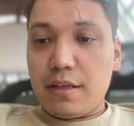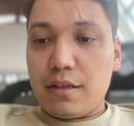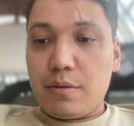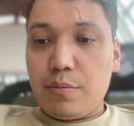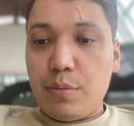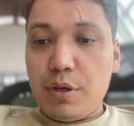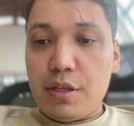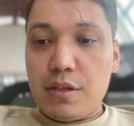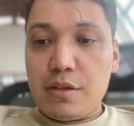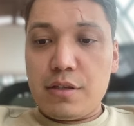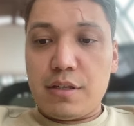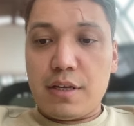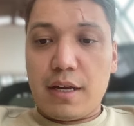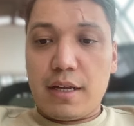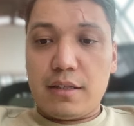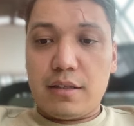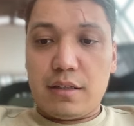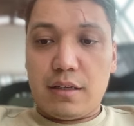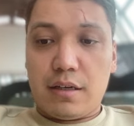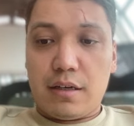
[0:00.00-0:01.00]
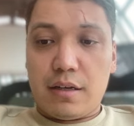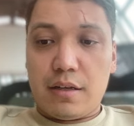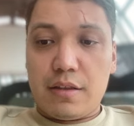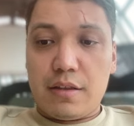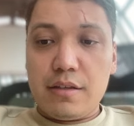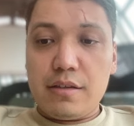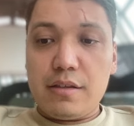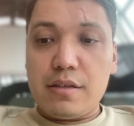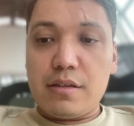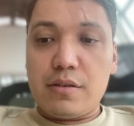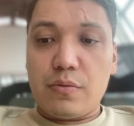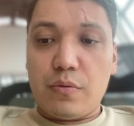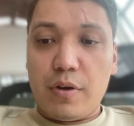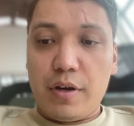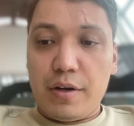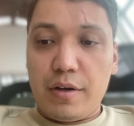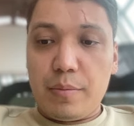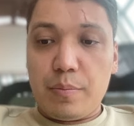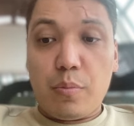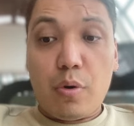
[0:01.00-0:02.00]
It means that this is
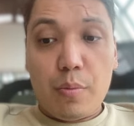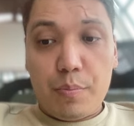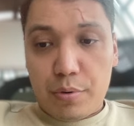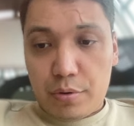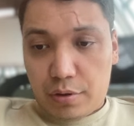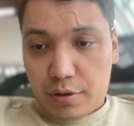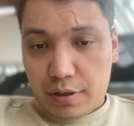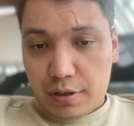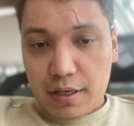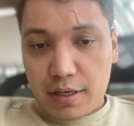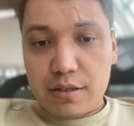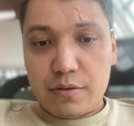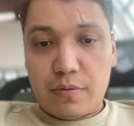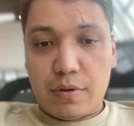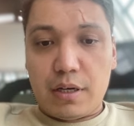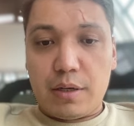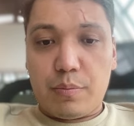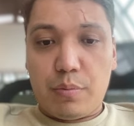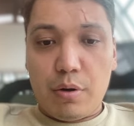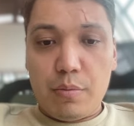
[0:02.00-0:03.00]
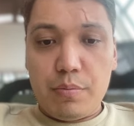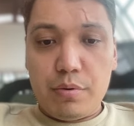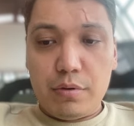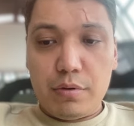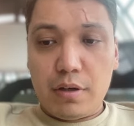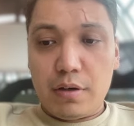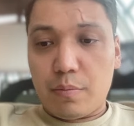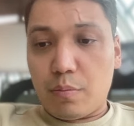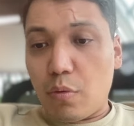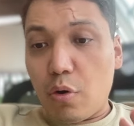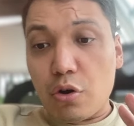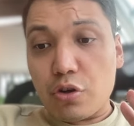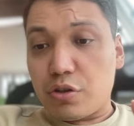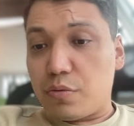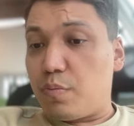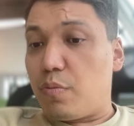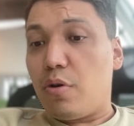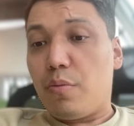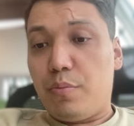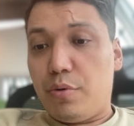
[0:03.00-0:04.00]
very popular, yes, very popular,
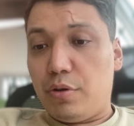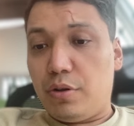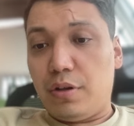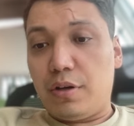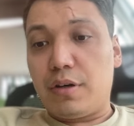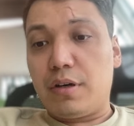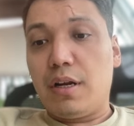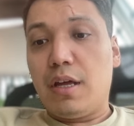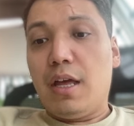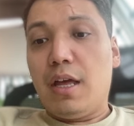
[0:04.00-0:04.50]
most popular